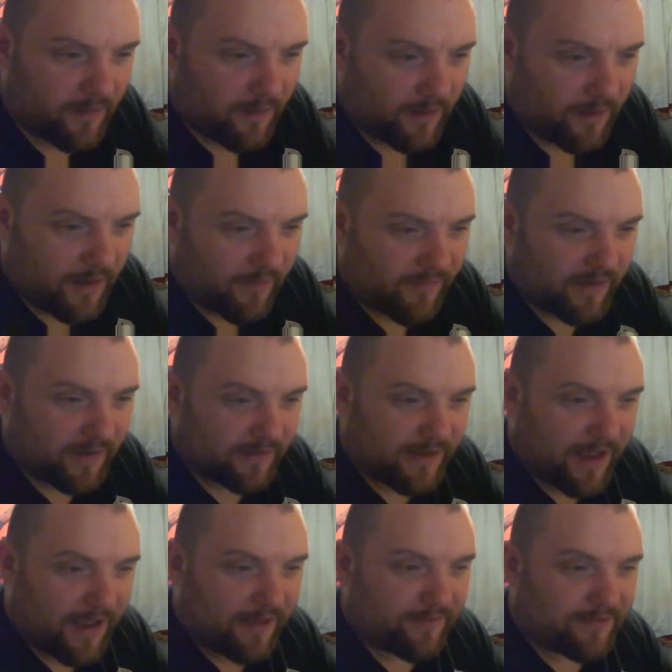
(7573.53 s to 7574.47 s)
I love it
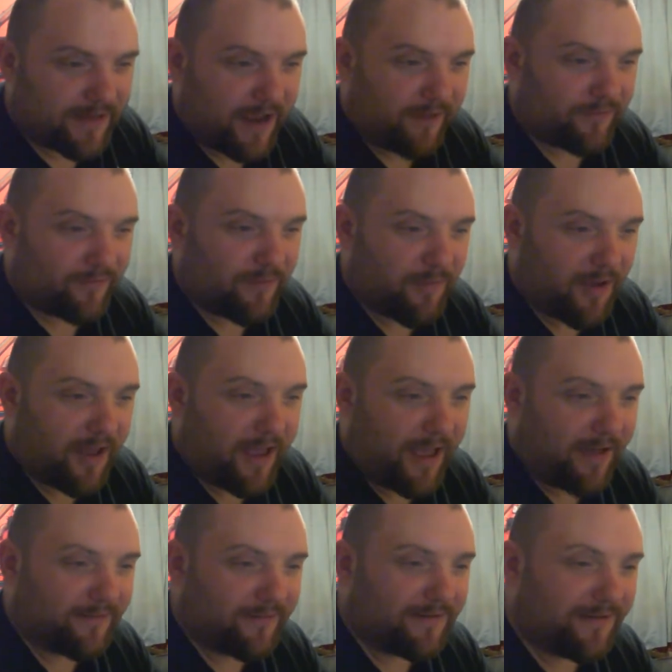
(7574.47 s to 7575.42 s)
that down south, to buy a
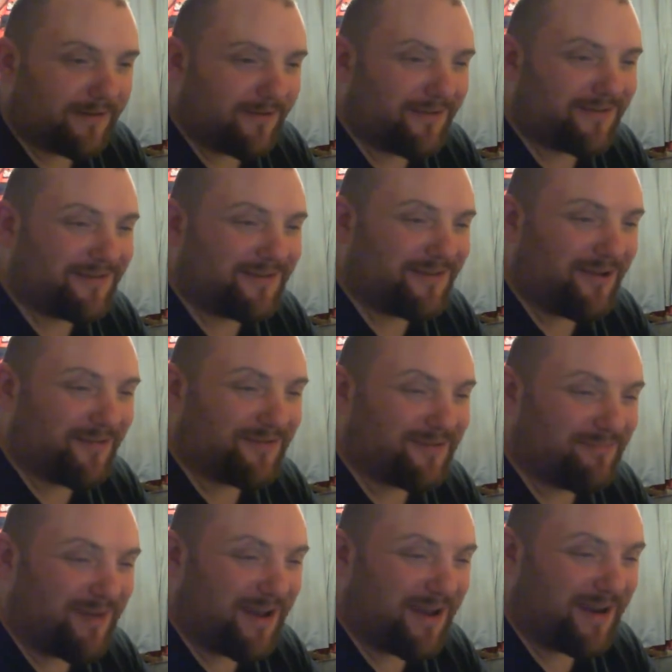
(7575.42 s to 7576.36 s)
house, it costs you
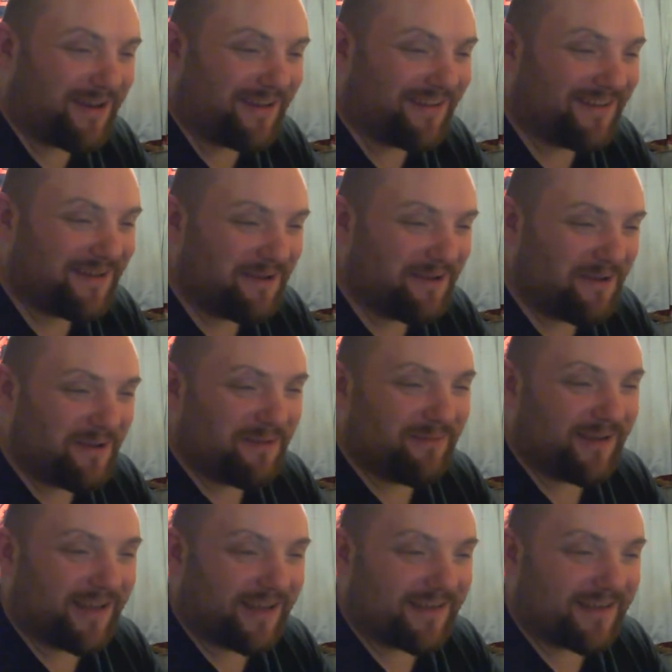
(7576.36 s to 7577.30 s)
loads of money.
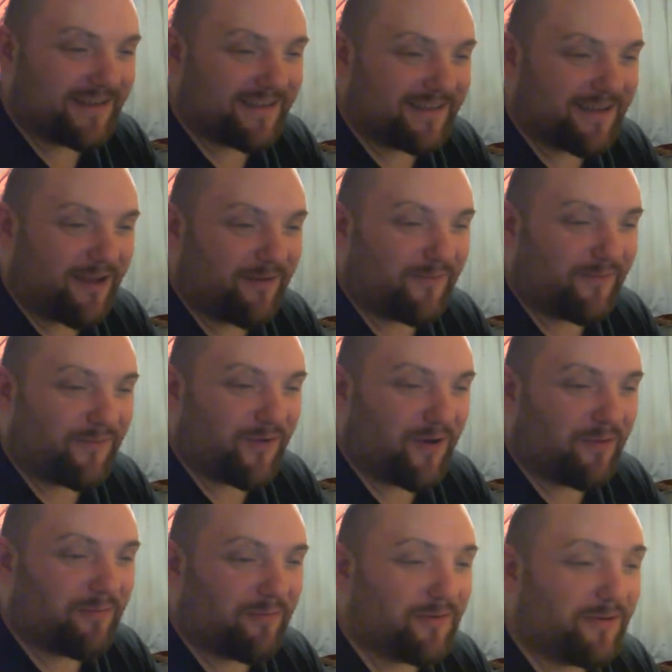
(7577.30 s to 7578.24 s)
I guess in
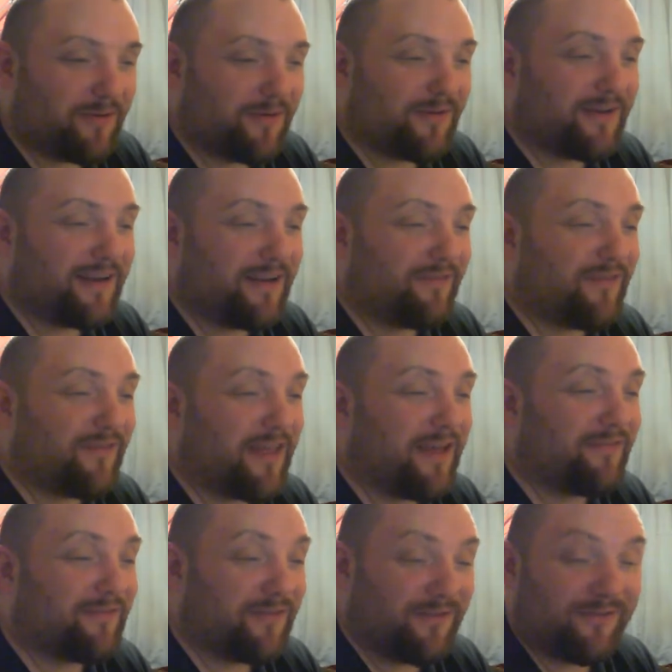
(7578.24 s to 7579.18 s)
Scunthorpe, you could live
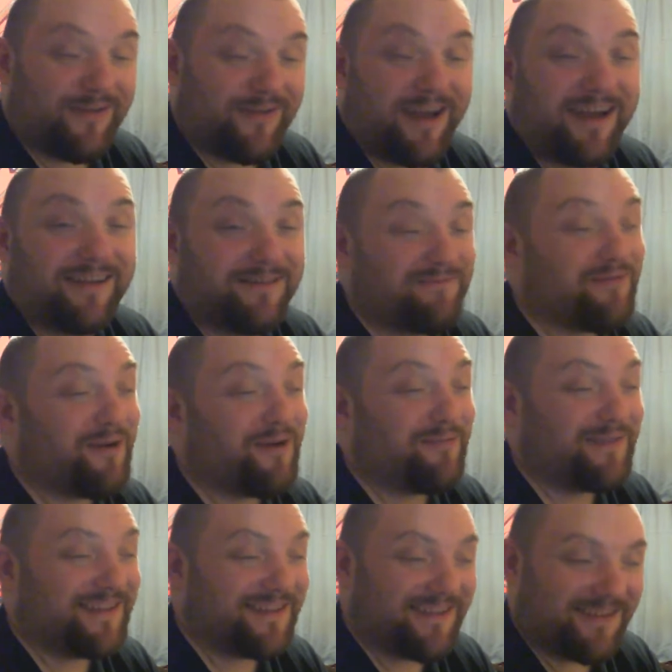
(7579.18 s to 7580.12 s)
there for $2,000. You
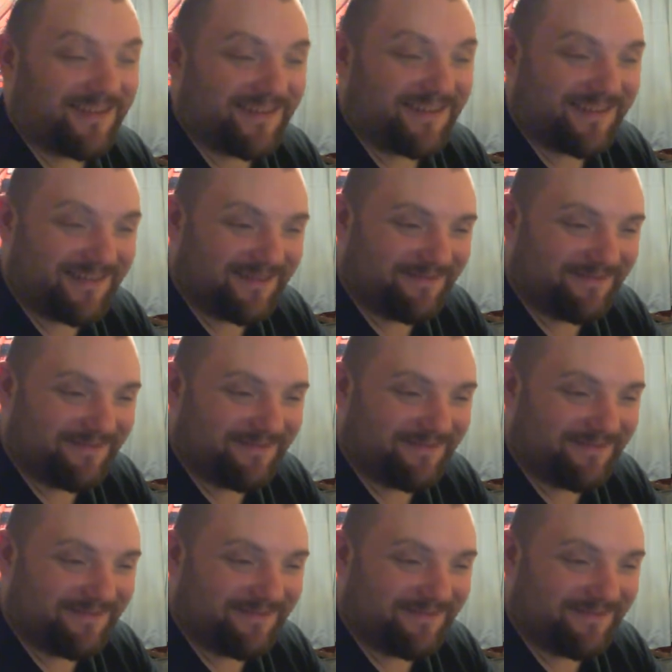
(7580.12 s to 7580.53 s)
probably could.